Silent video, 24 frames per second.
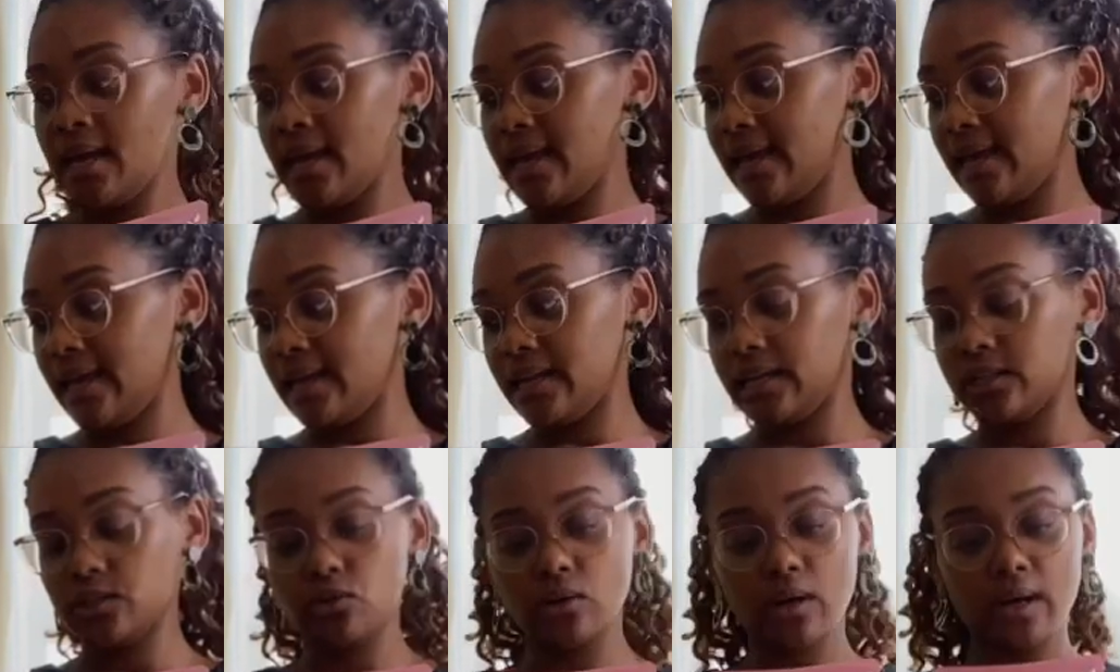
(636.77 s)
and
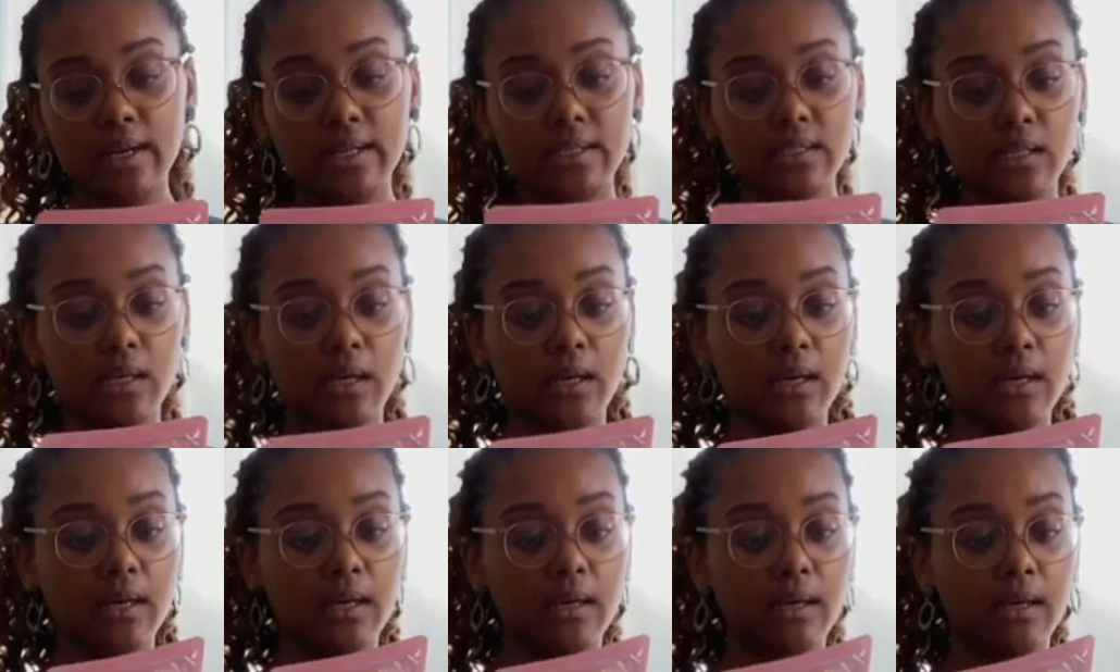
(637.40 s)
I tried
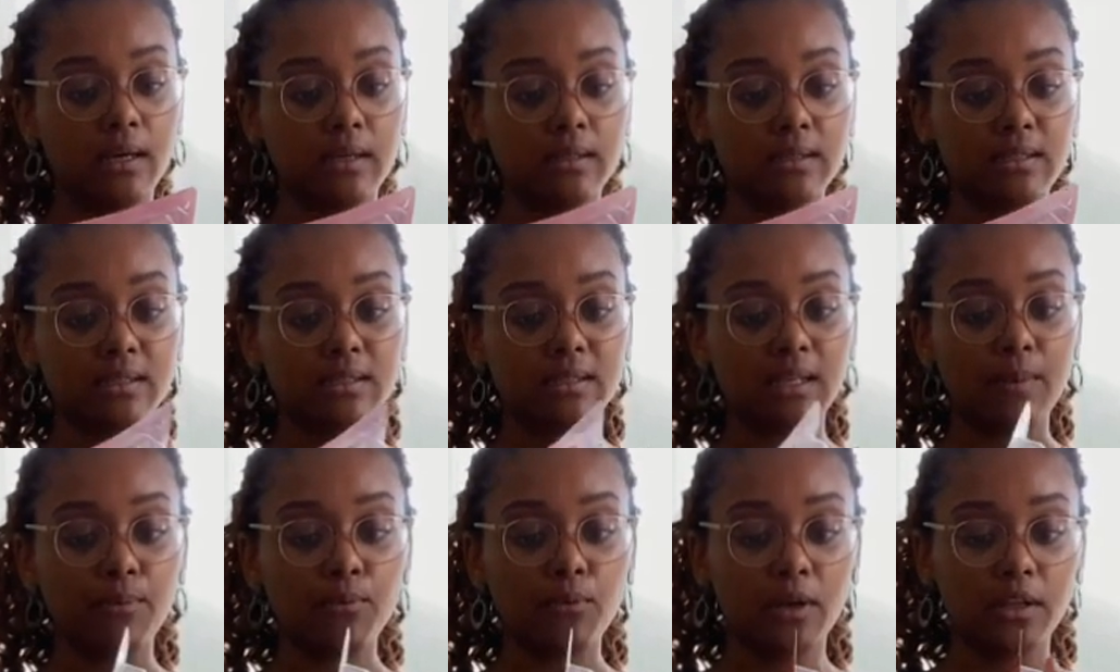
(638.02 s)
to
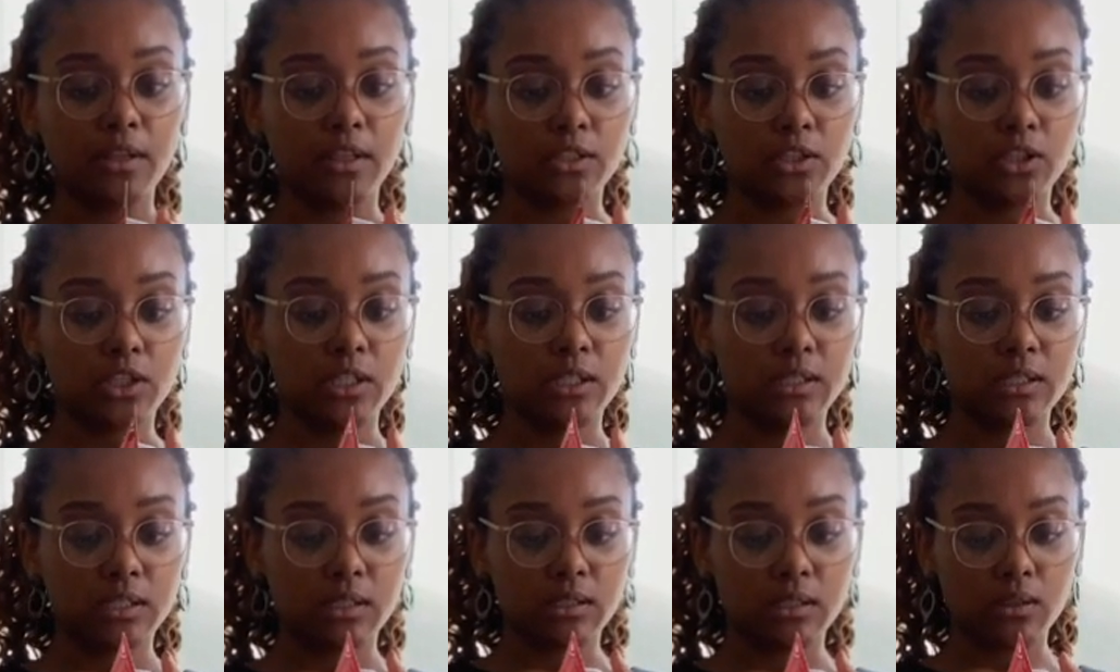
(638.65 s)
separate the
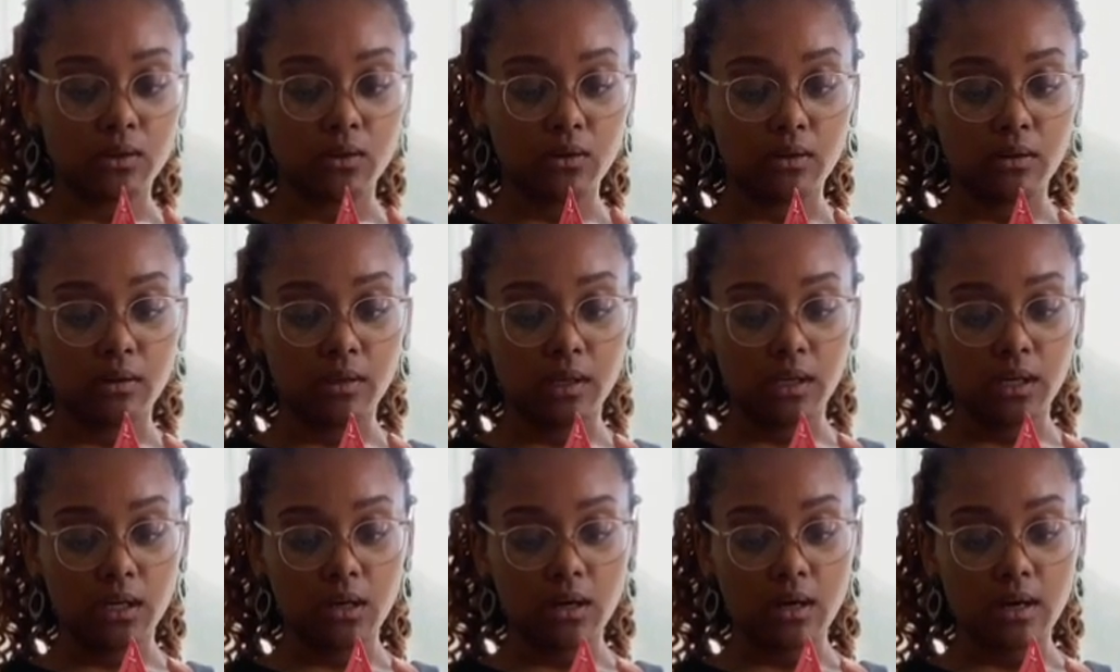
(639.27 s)
cheeses
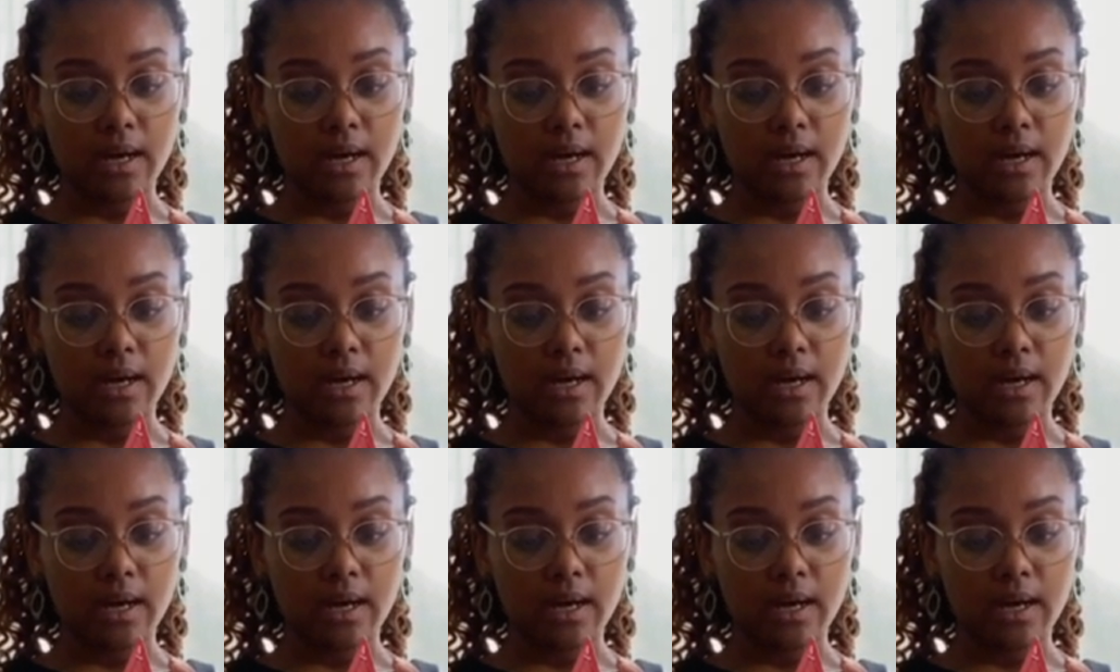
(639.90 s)
earlier.